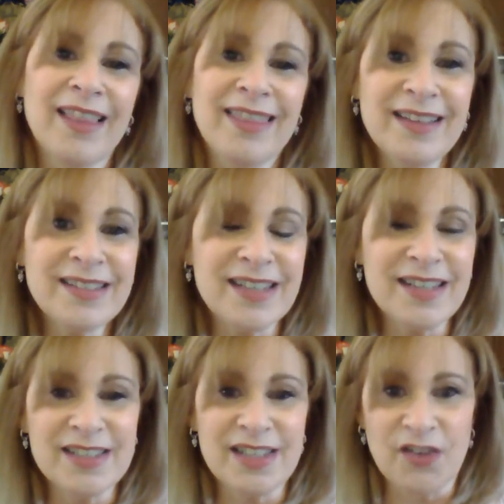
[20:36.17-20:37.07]
This
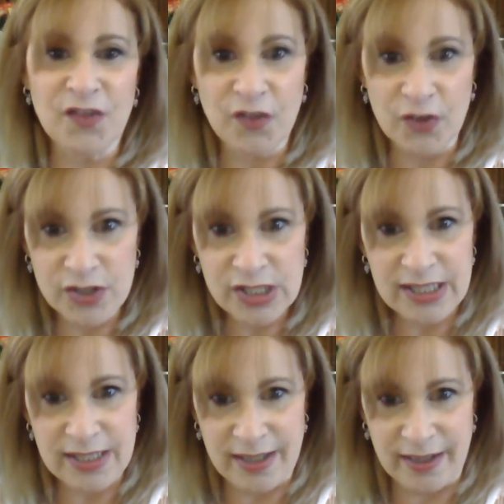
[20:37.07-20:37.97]
is the
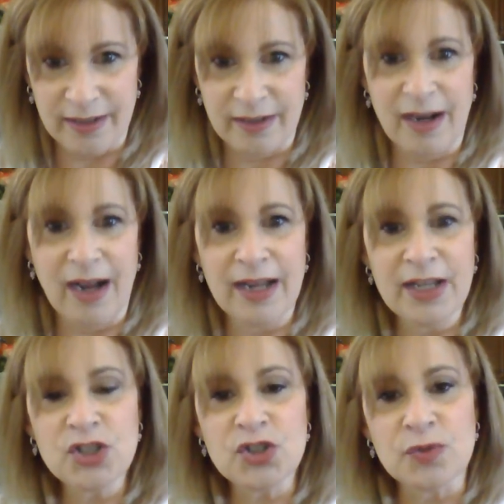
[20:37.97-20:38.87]
first year
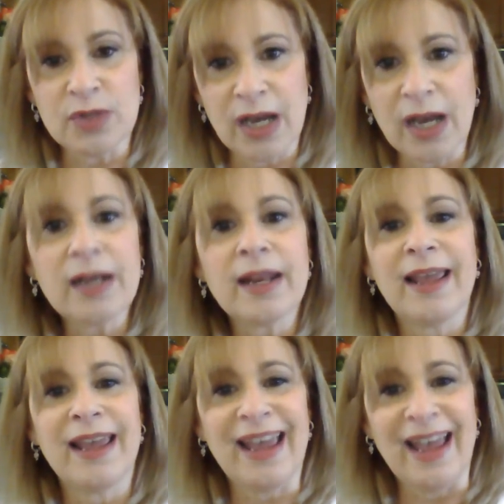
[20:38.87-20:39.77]
I do not
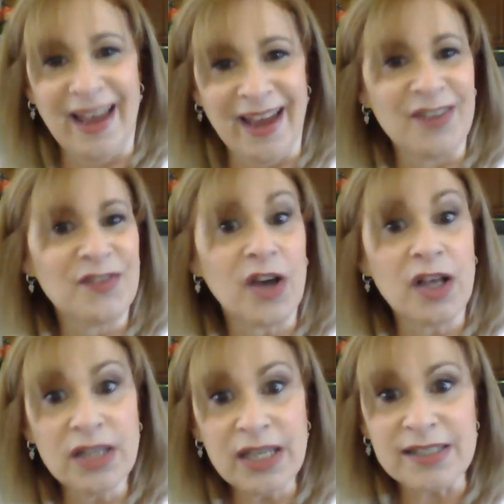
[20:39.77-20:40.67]
have a
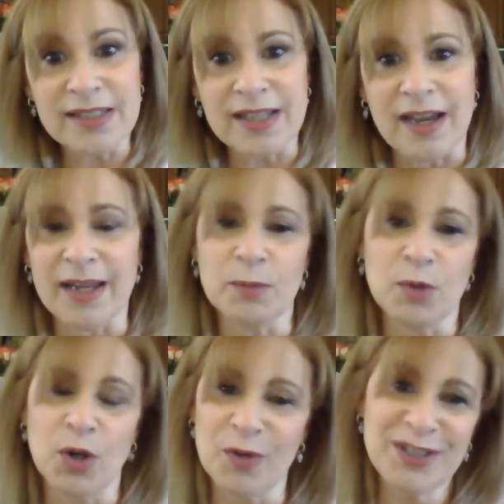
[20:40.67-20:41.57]
list. I am
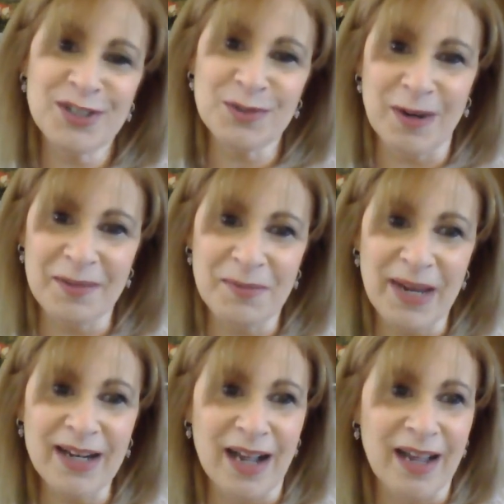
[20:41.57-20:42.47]
going to
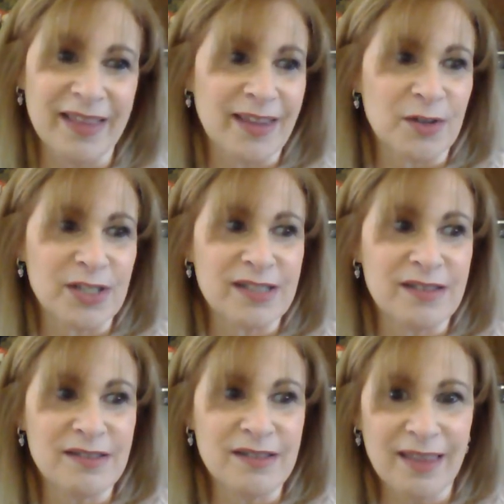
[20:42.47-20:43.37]
Rhinebeck. There is
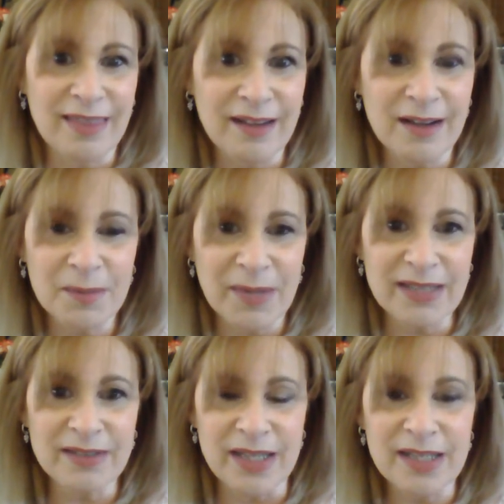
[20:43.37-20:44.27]
nothing on my
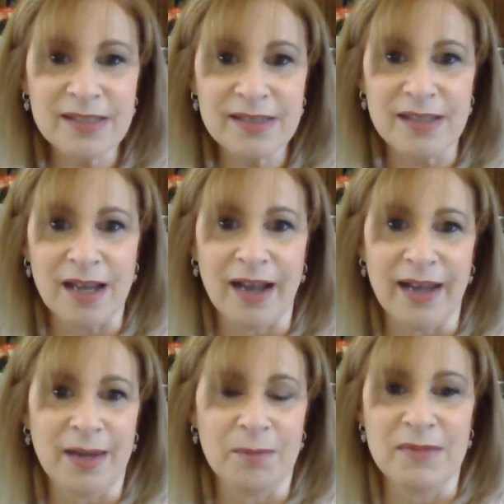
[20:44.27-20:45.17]
list. I
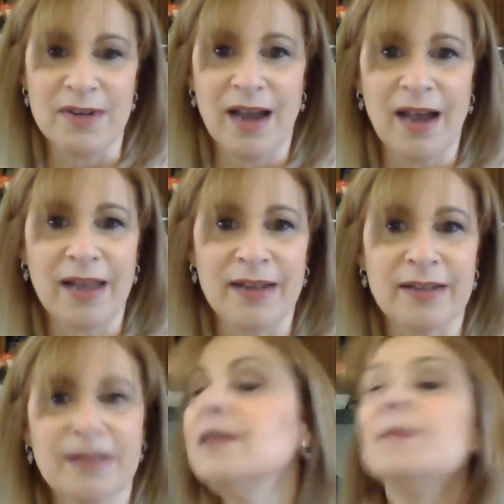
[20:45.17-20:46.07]

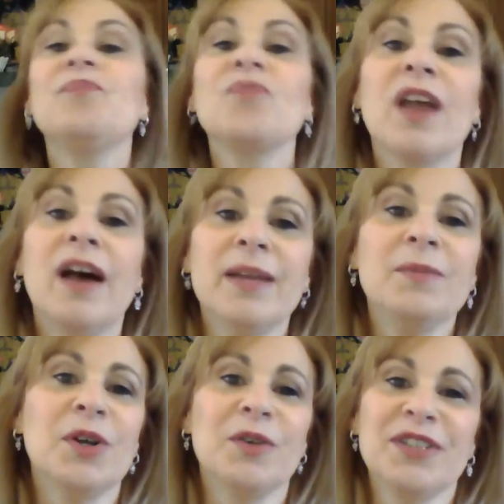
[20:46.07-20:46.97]

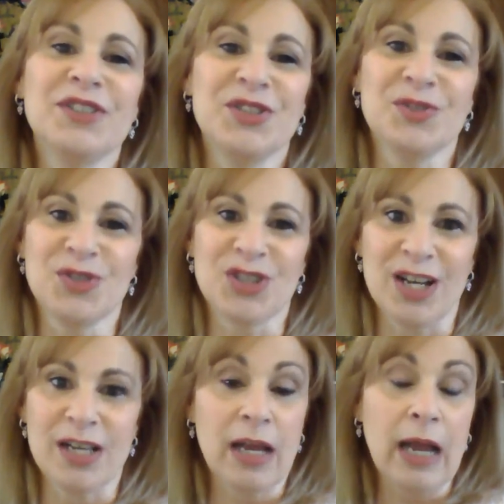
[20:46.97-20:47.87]
am going to
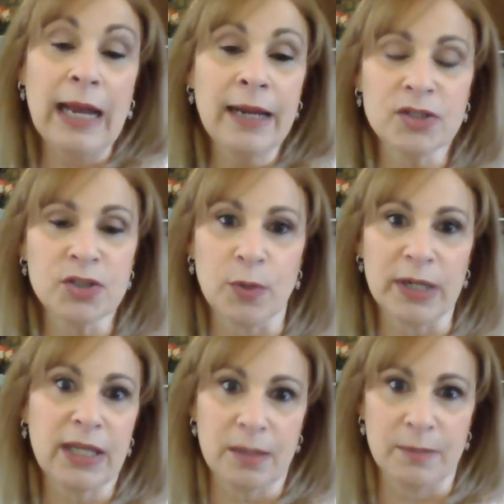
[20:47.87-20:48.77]
I actually want
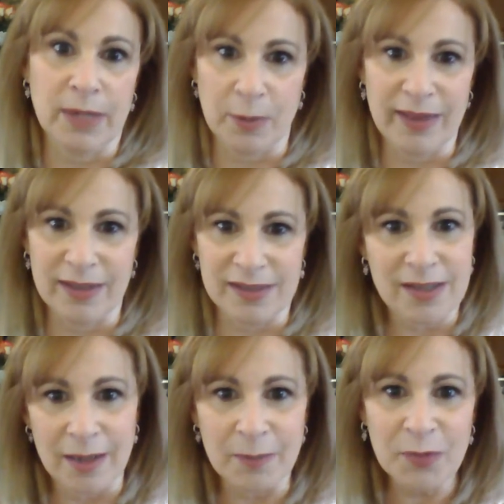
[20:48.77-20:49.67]
to eat my way this
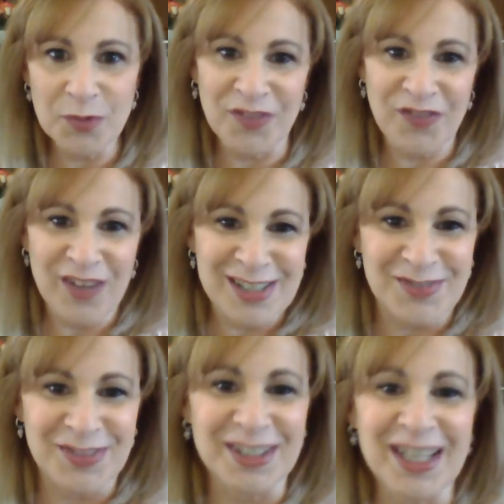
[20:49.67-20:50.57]
time through the
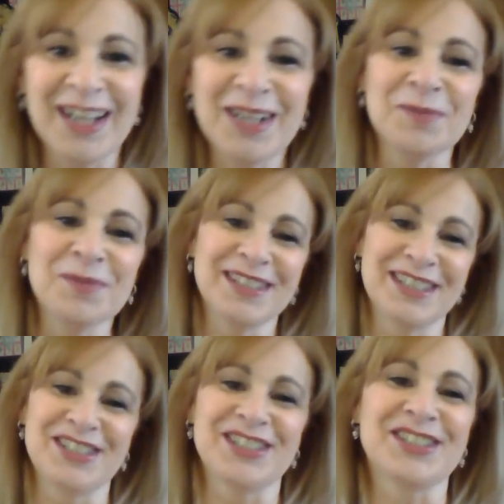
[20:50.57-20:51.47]
festival. I am
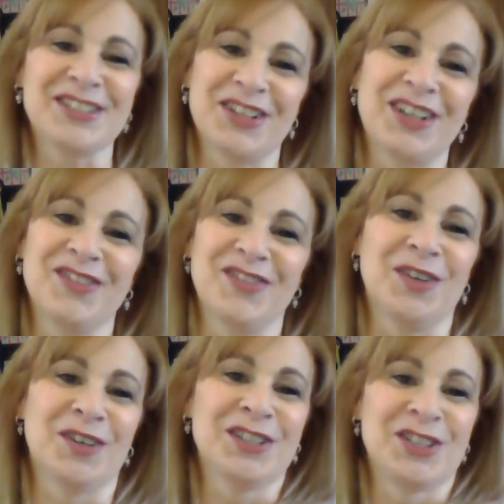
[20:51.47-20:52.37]
really just looking
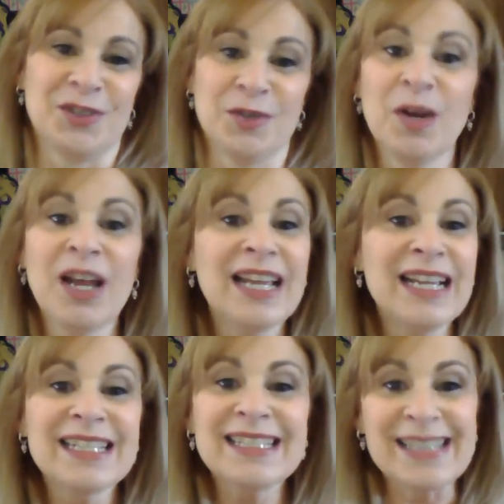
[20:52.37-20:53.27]
forward to
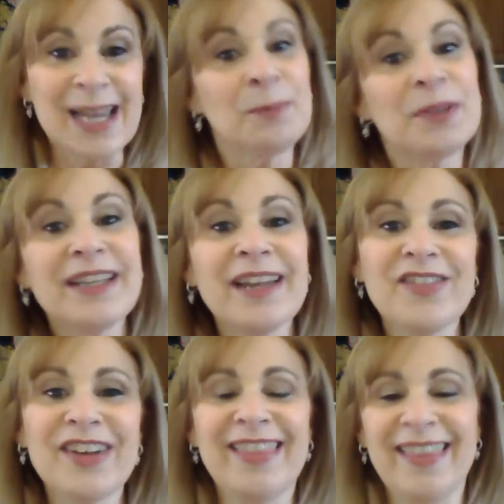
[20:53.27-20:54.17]
sampling
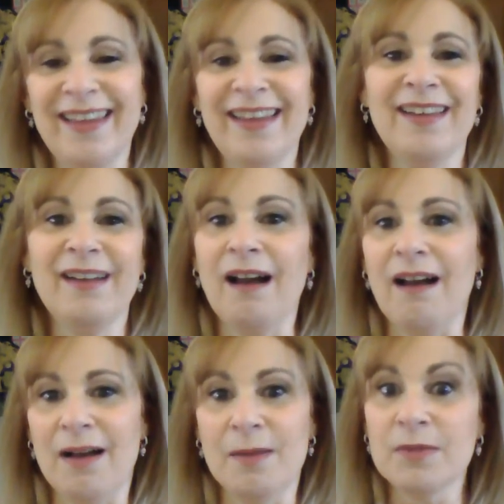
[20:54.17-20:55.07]
everything,
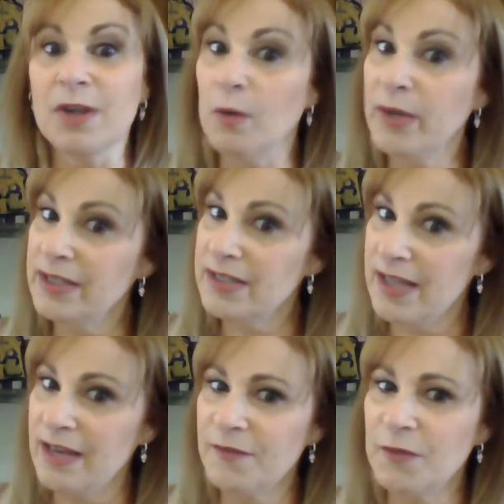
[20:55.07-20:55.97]
going into
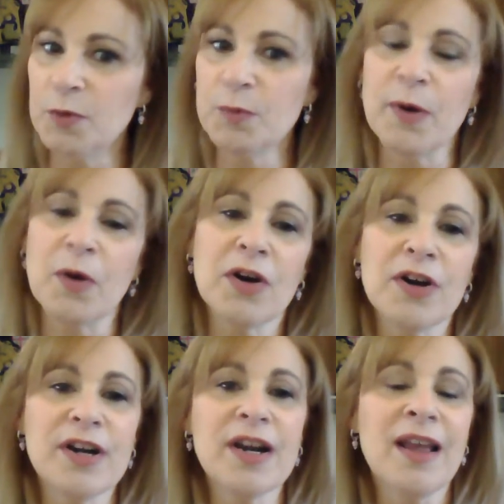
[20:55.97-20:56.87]
that food
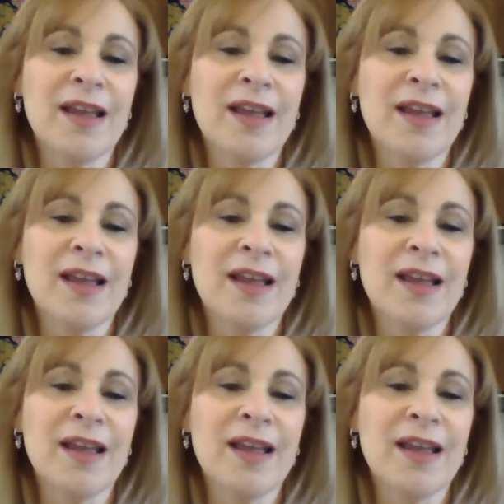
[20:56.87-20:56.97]
barn,